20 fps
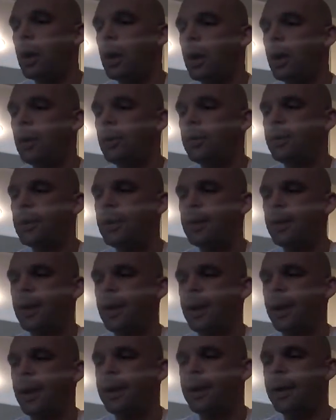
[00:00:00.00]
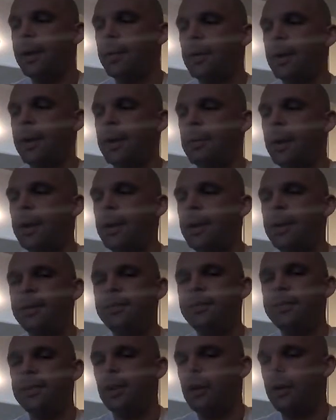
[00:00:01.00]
Okay, I'm looking at my list.